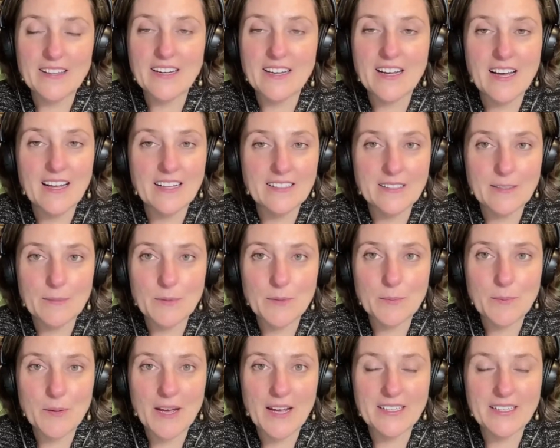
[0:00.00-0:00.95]
The concepts
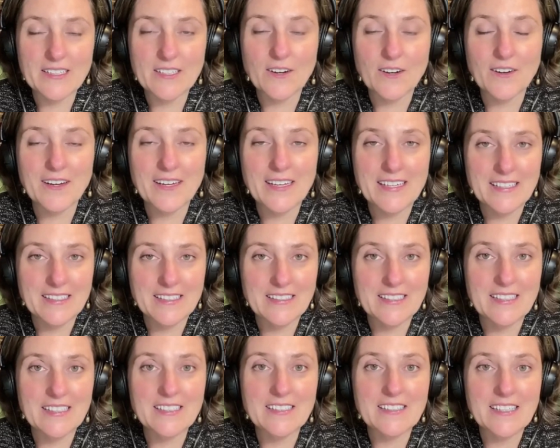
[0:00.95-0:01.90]
behind it are
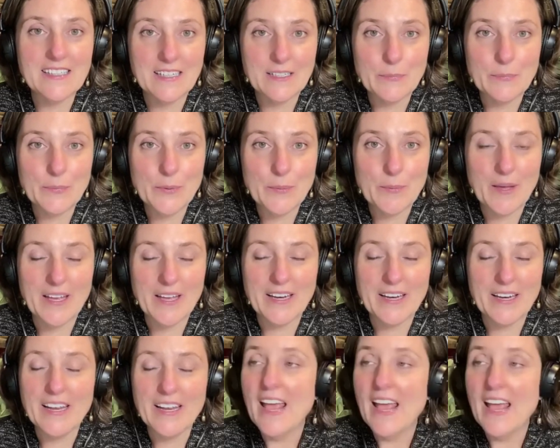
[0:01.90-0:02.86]
easy to implement.
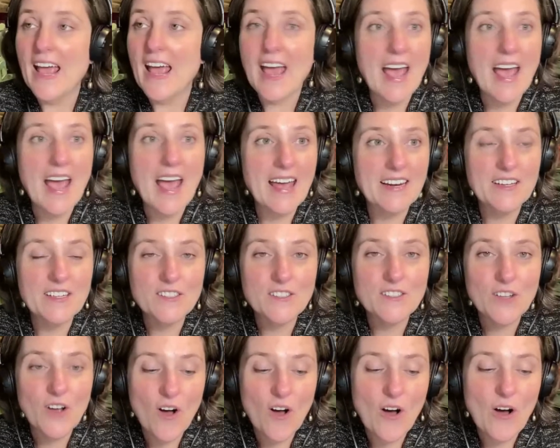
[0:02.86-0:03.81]
And
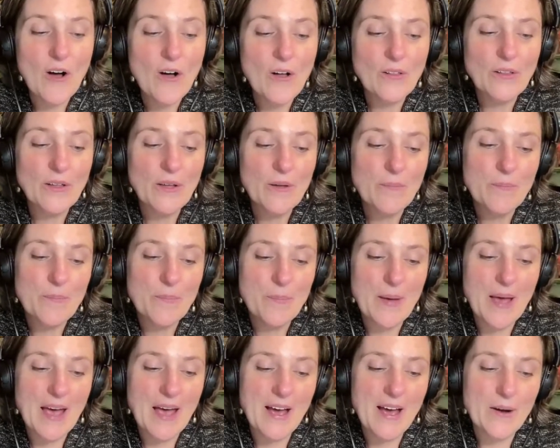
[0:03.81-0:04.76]
it's all
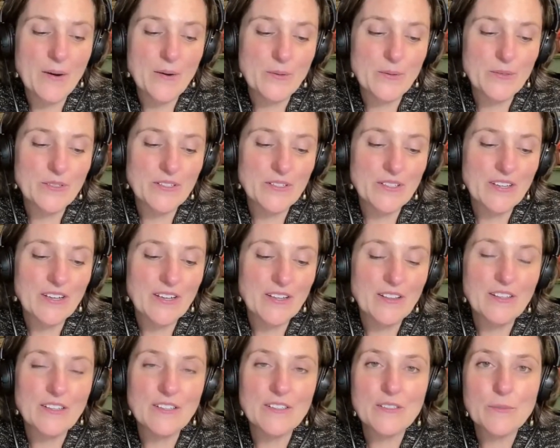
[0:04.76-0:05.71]
about
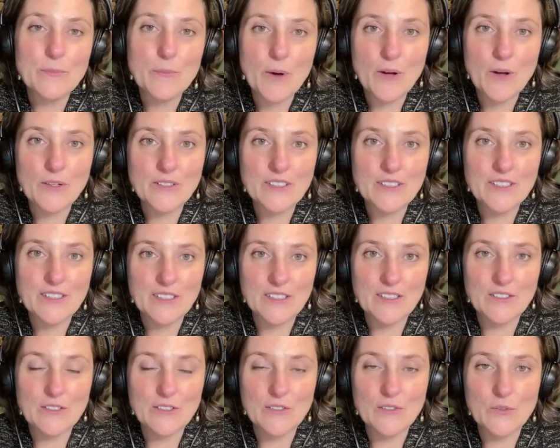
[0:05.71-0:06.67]
the small
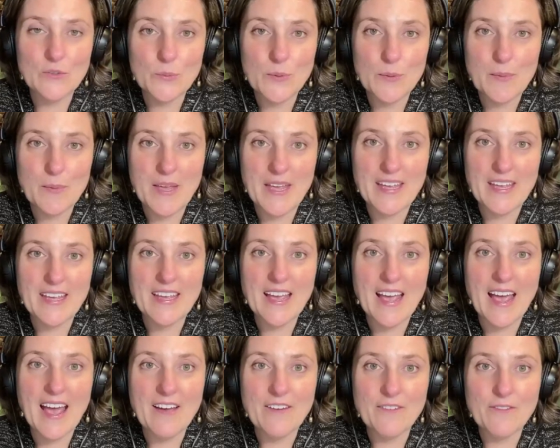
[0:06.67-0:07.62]
decisions we
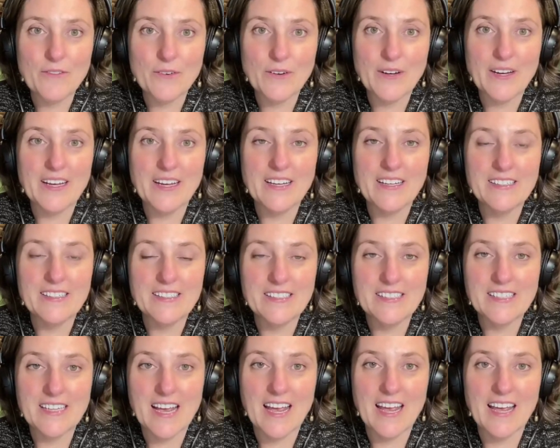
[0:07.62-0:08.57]
make every
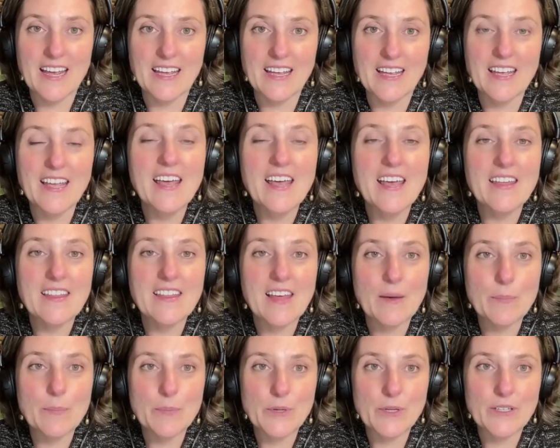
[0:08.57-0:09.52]
day
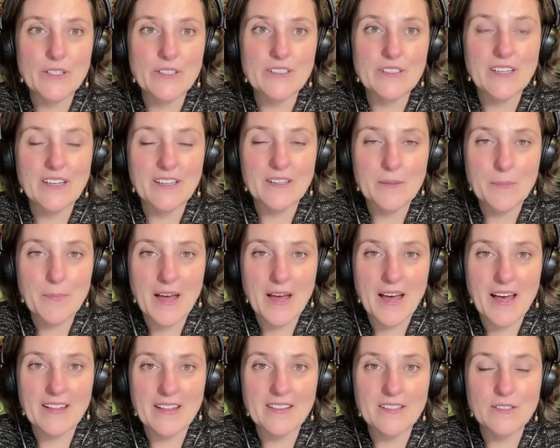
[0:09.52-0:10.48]
that put us on the
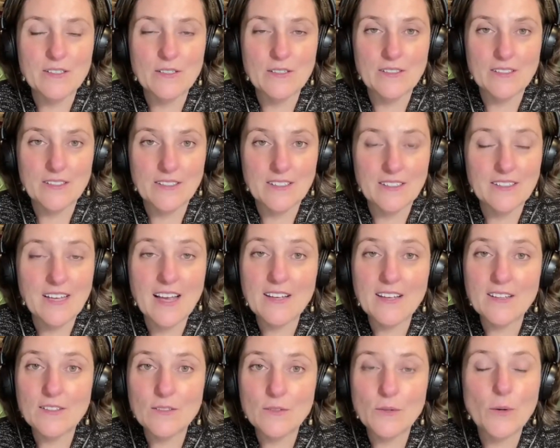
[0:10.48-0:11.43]
path to
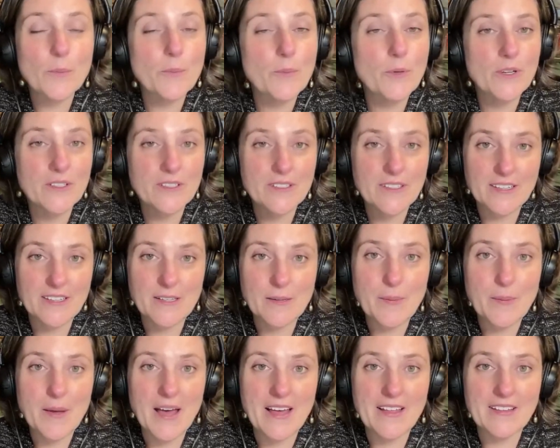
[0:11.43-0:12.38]
success or put us on
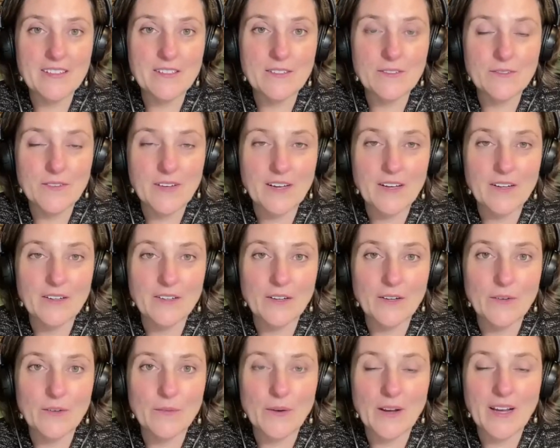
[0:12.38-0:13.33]
the path to
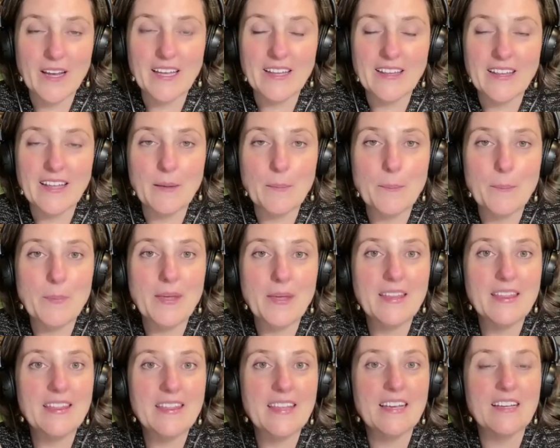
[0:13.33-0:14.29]
failure, right? Like
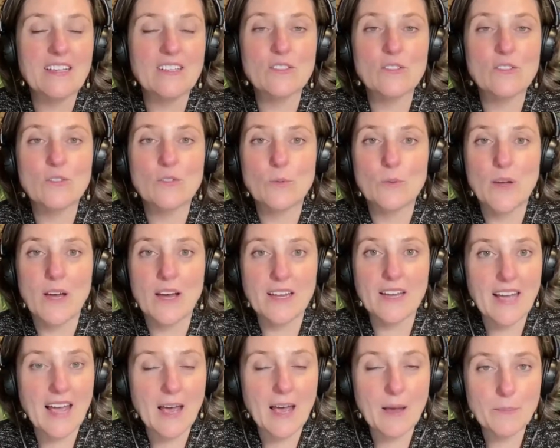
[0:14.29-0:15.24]
big things do
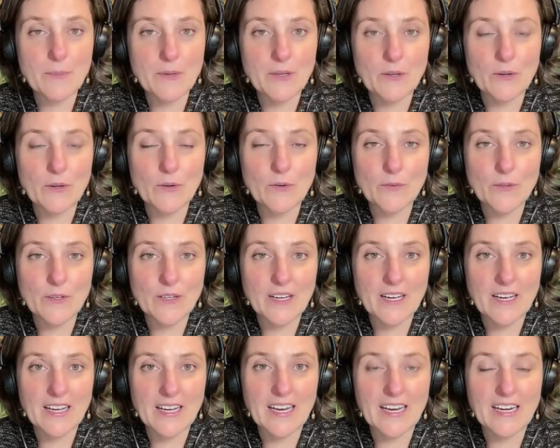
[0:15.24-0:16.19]
not happen
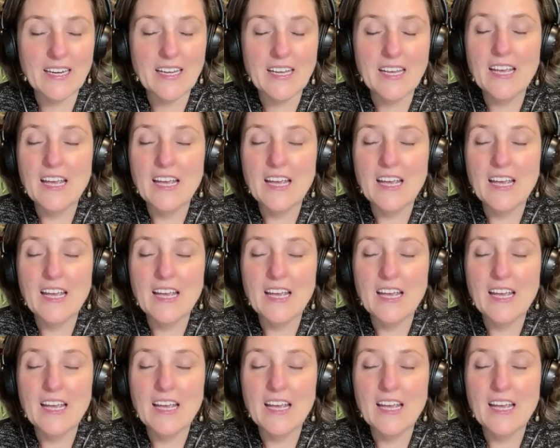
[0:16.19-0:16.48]
overnight.